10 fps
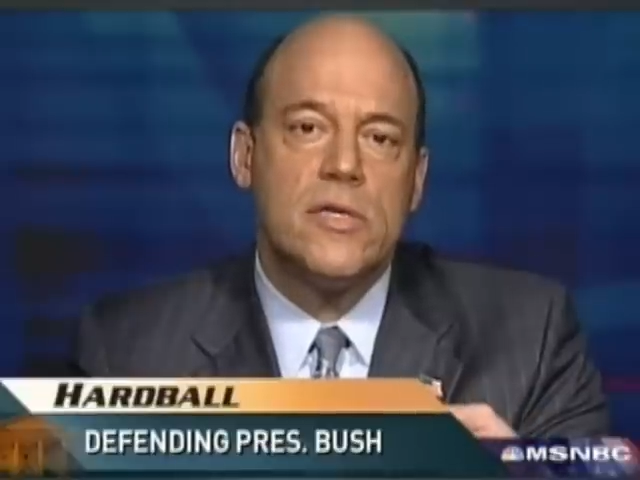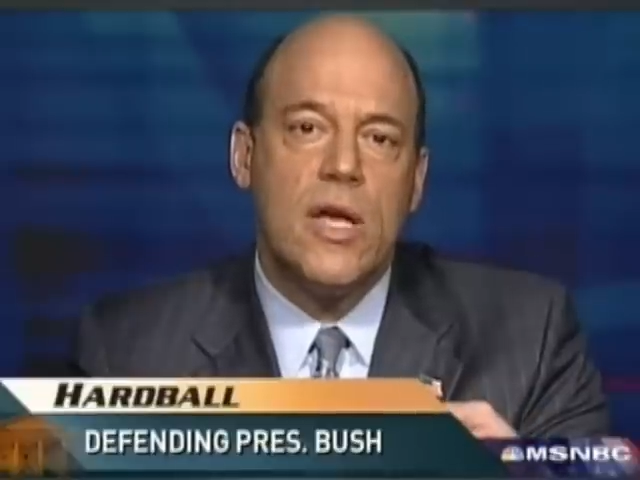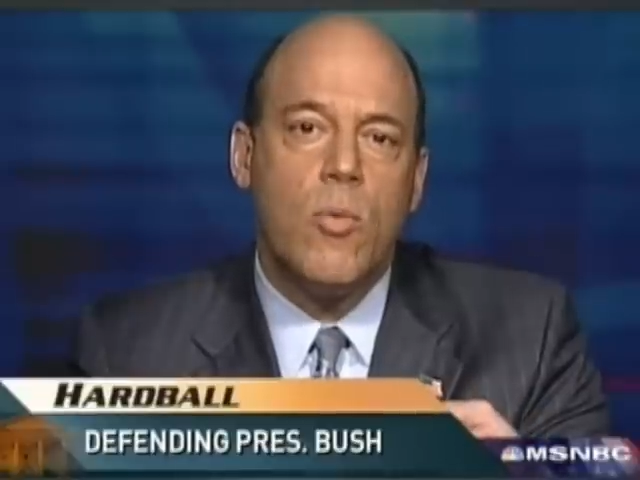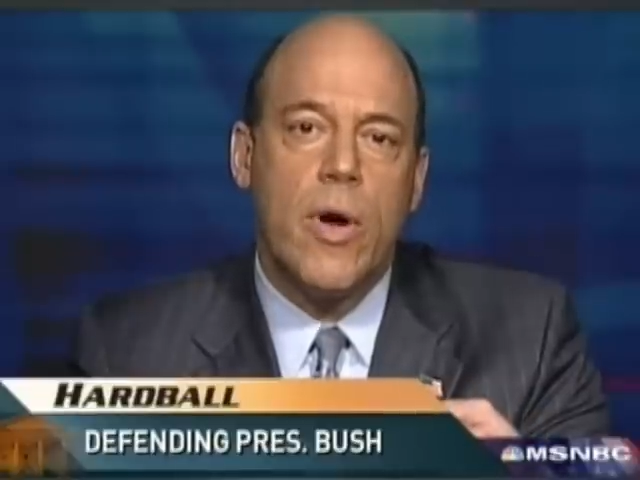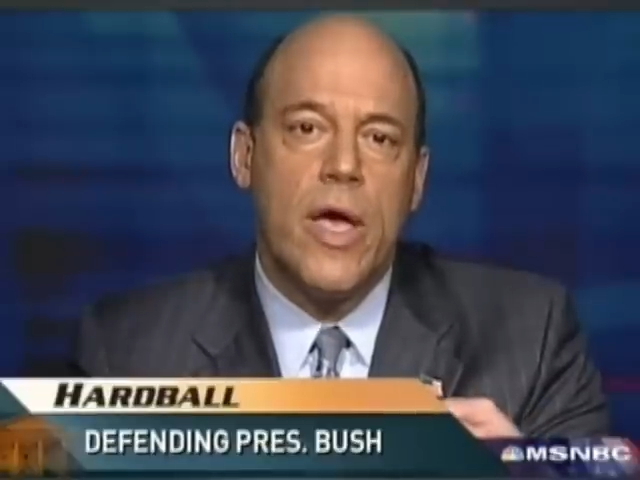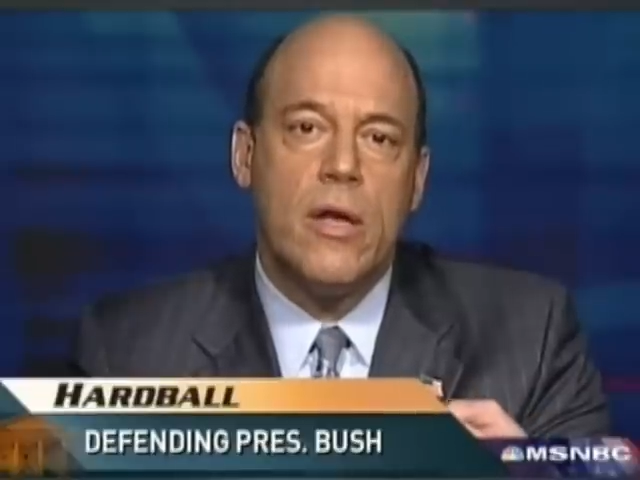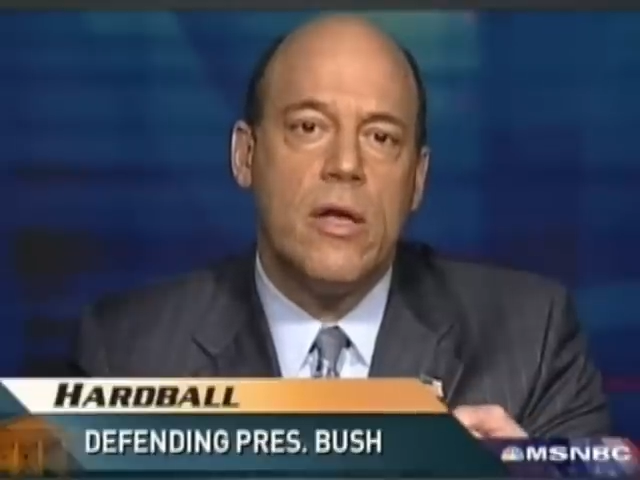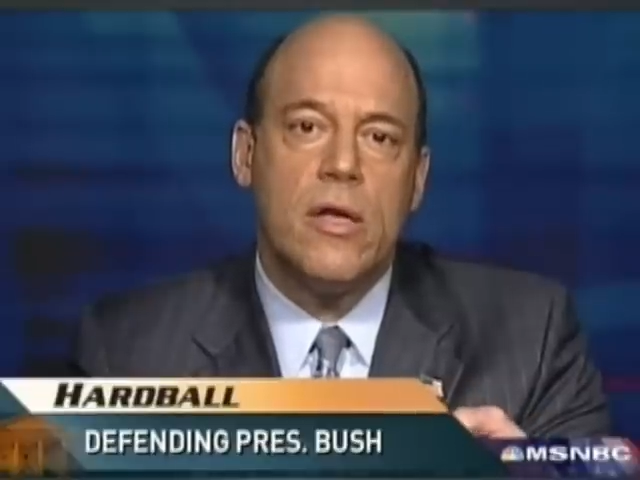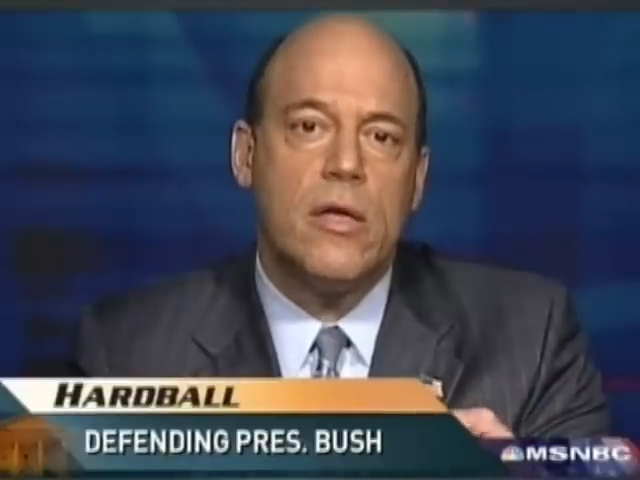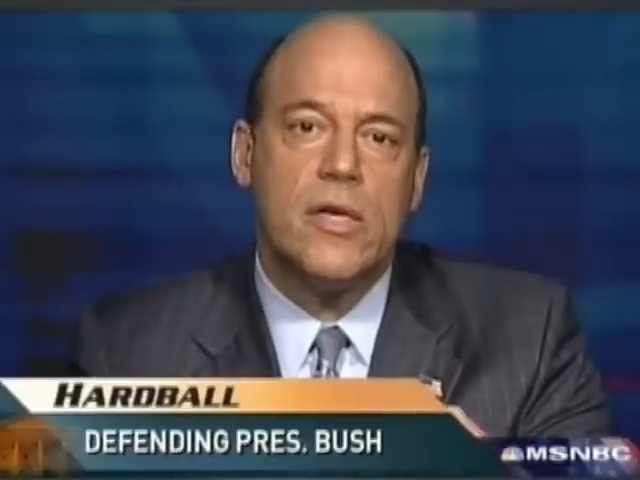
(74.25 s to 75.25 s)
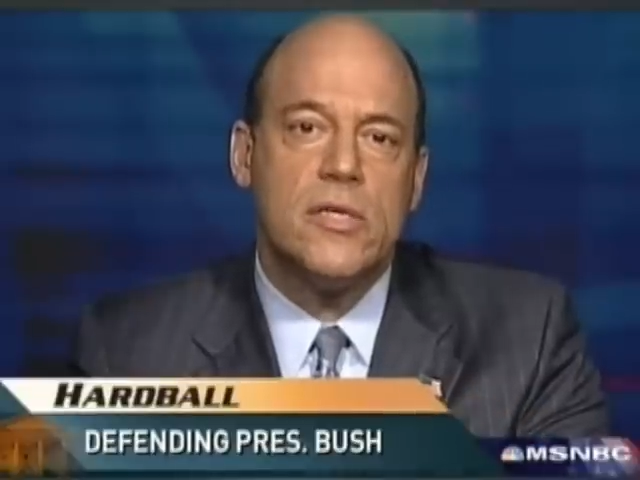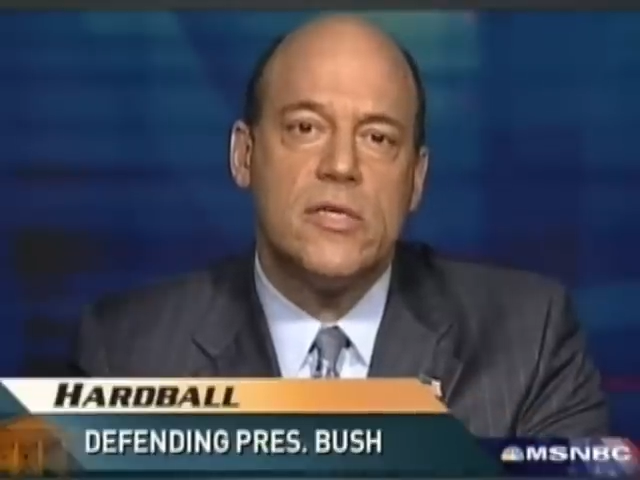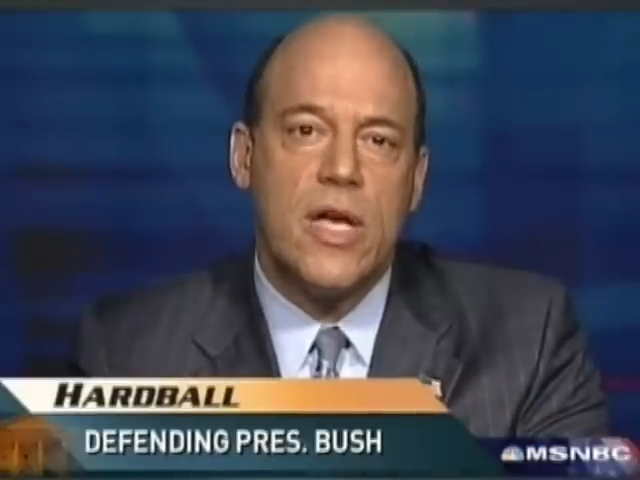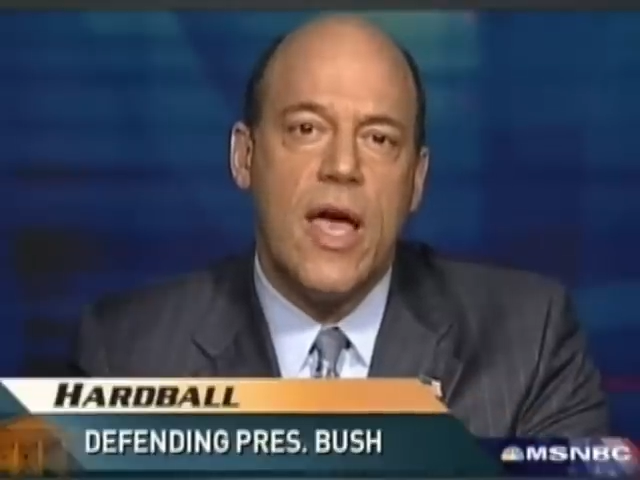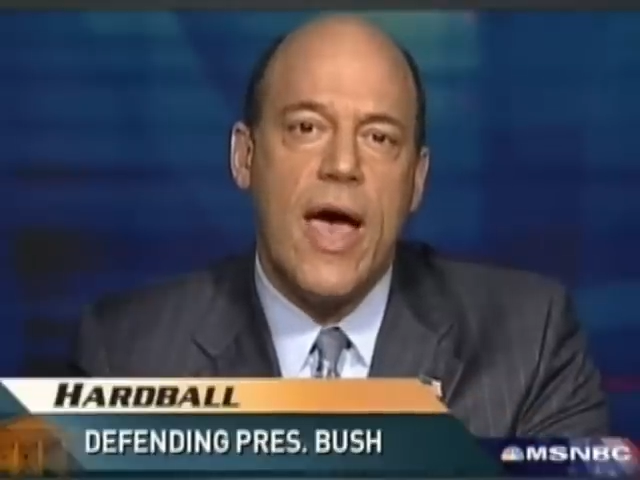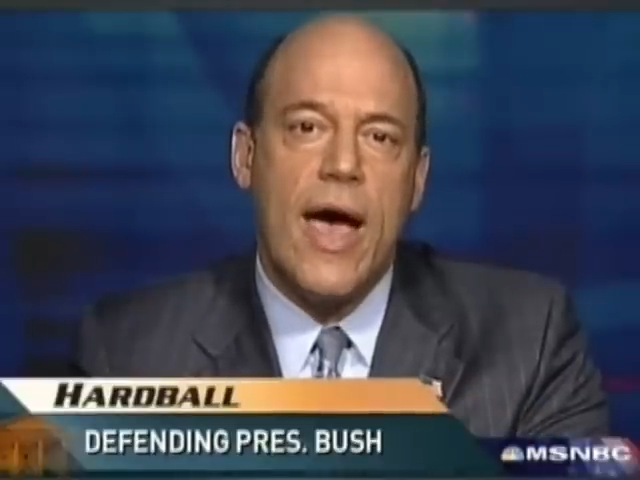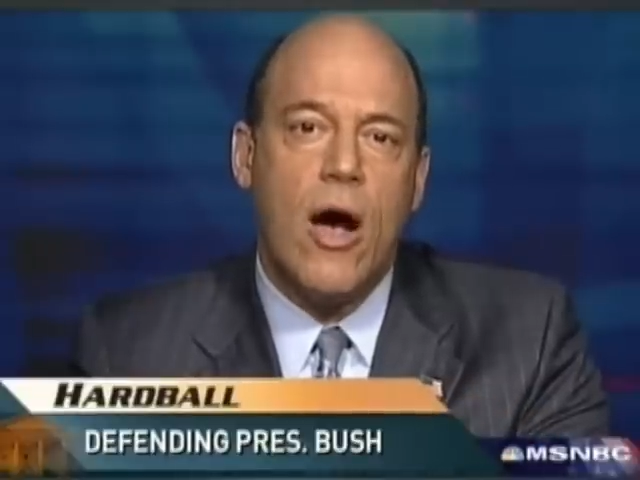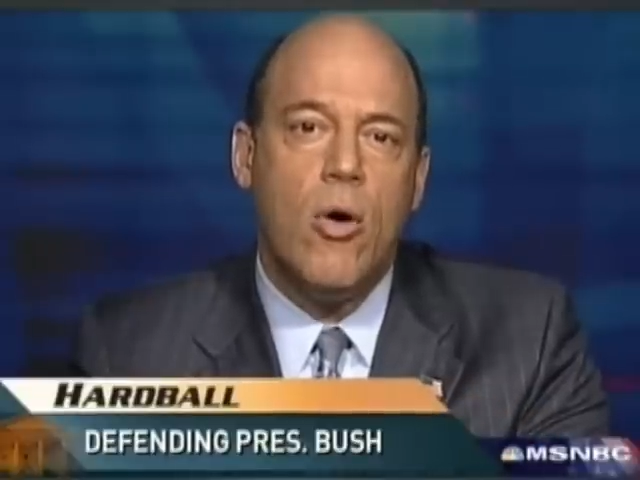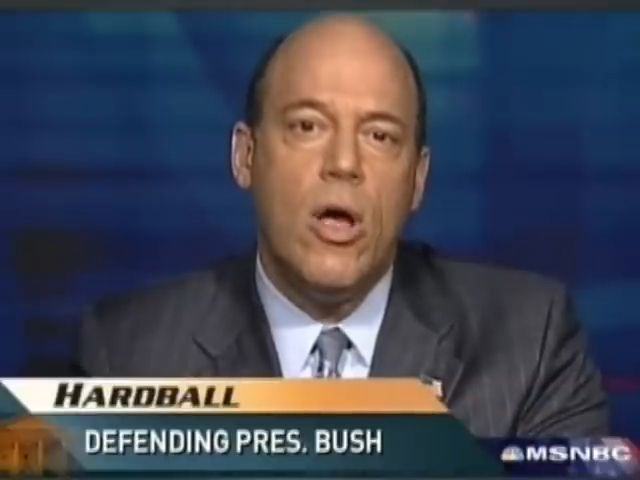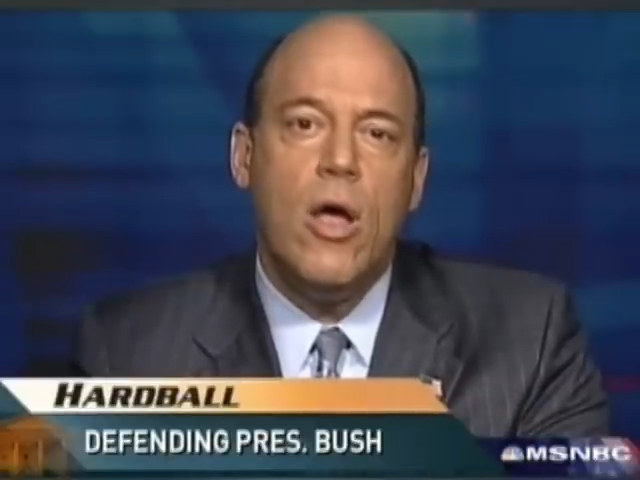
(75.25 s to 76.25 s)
say when, it doesn't say how.